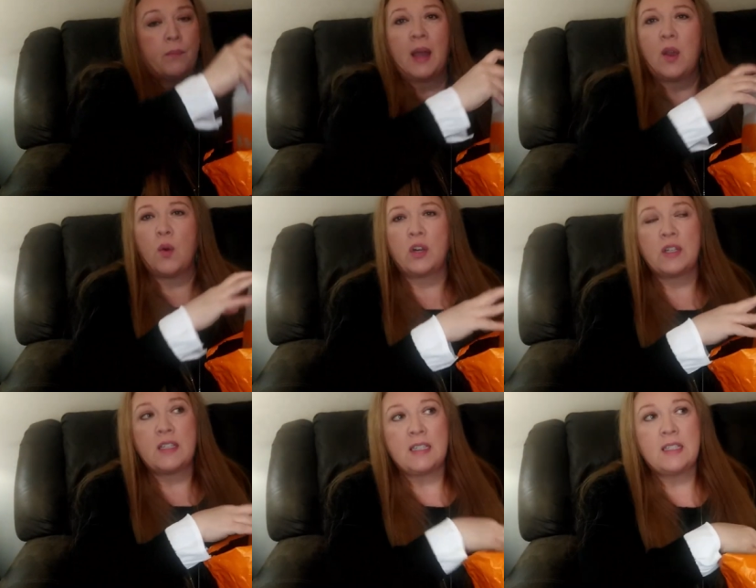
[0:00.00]
my order
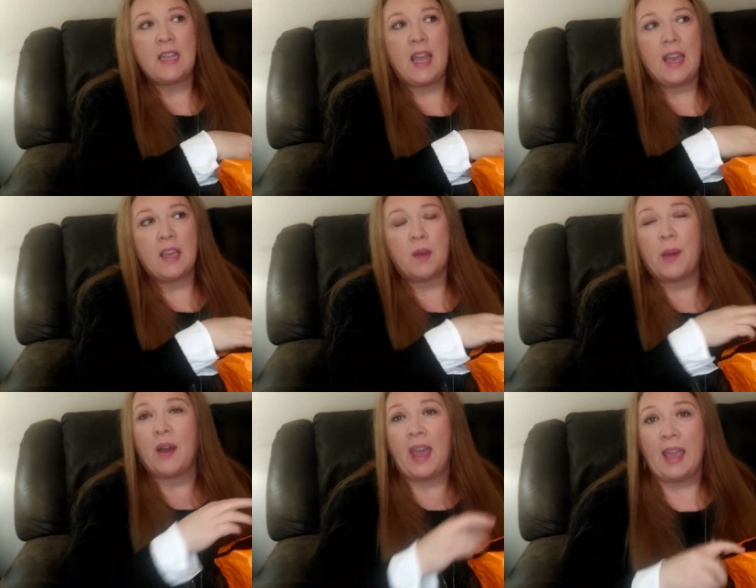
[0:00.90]
did take
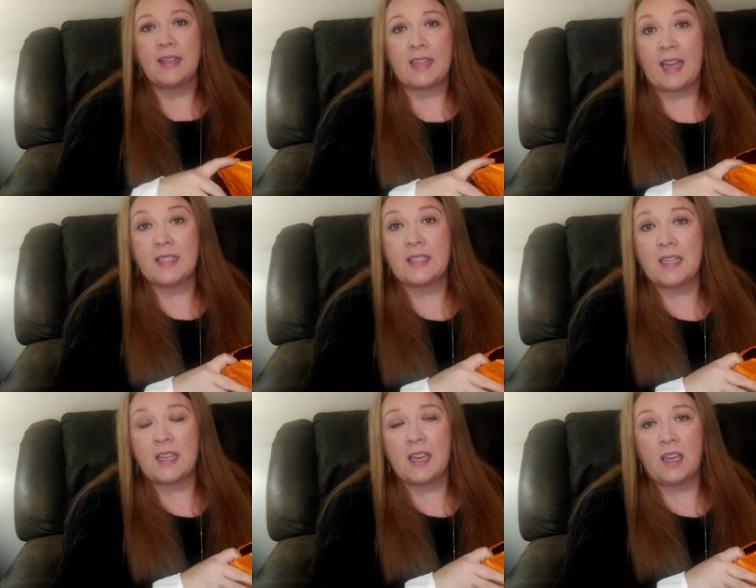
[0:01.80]
about eight days
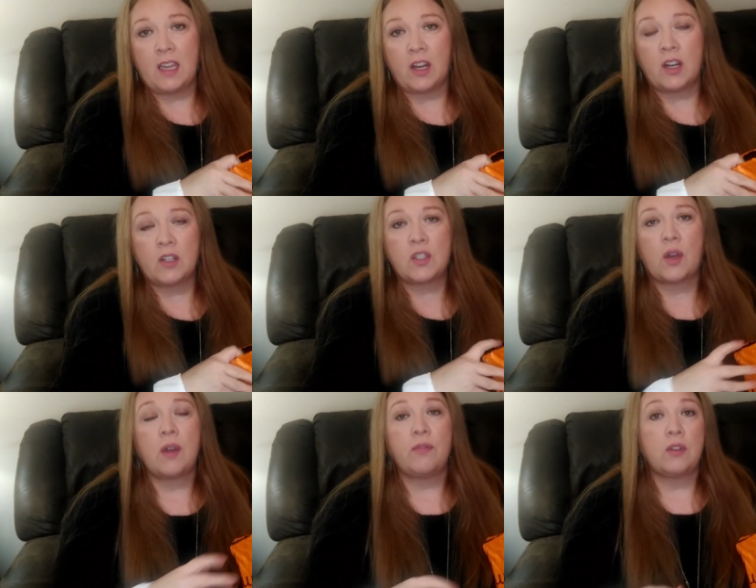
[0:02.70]
to get here.
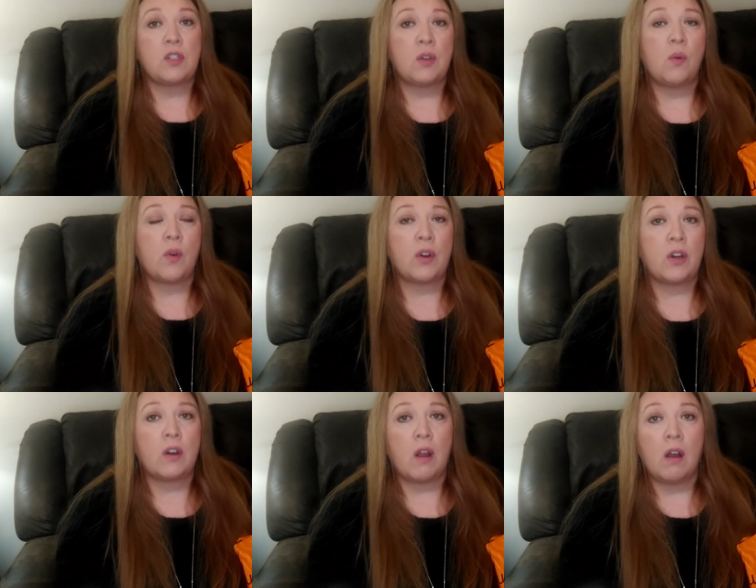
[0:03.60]
So if you do
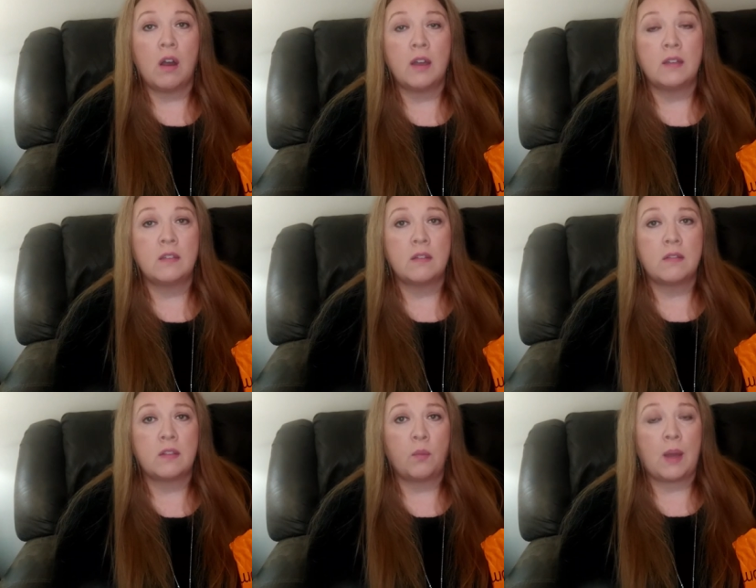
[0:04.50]
order on
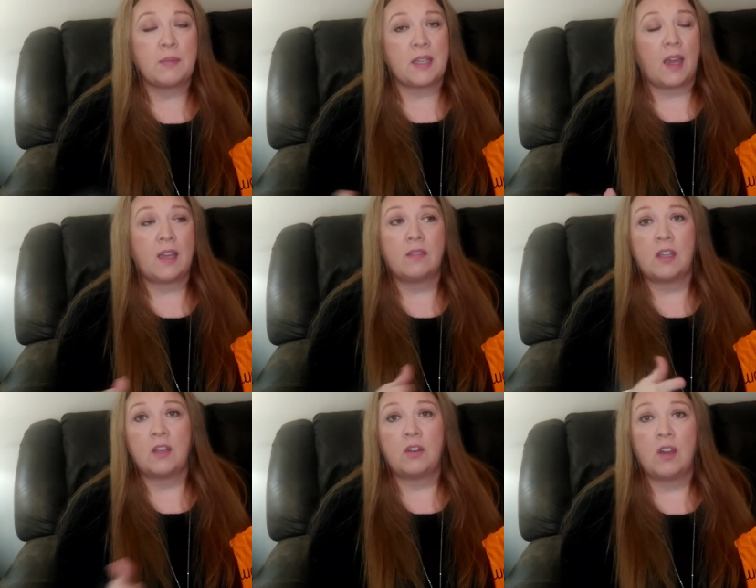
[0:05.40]
the website,
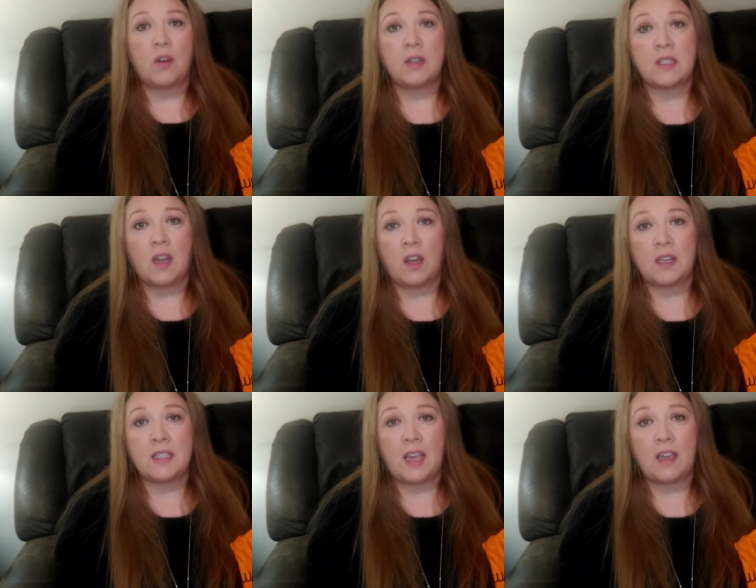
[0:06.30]
then you know it's not
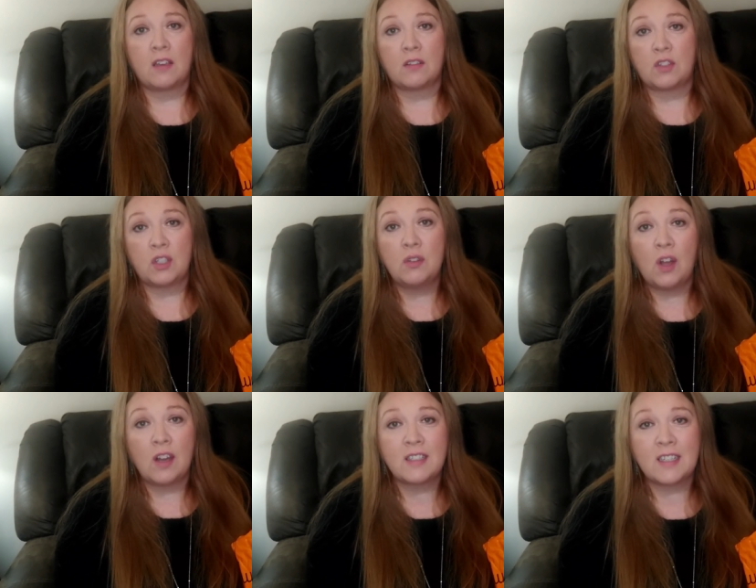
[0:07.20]
going to take too
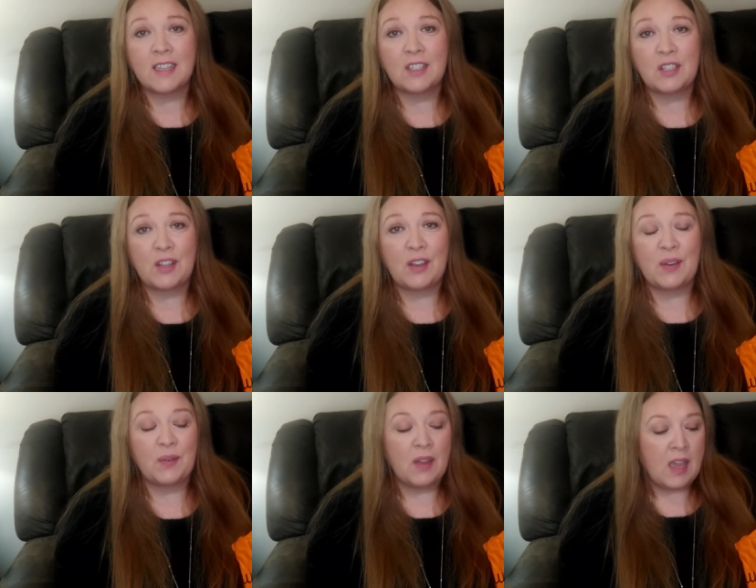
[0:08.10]
long to get to
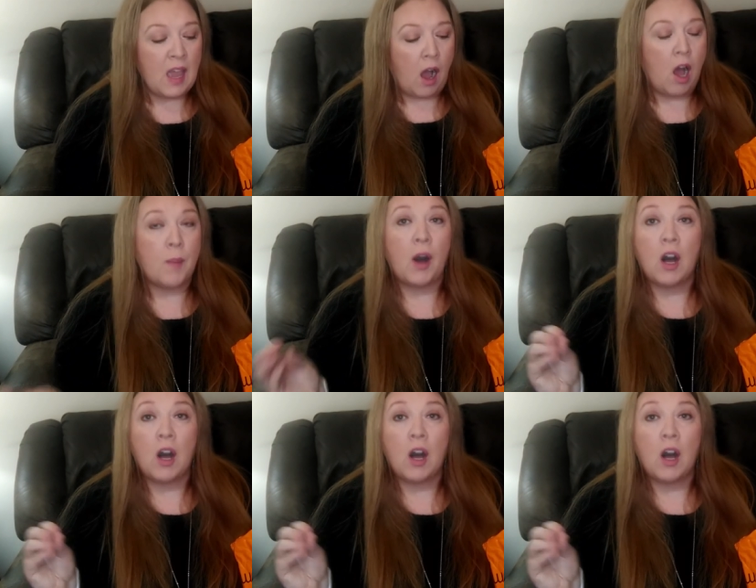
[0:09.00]
you. Um,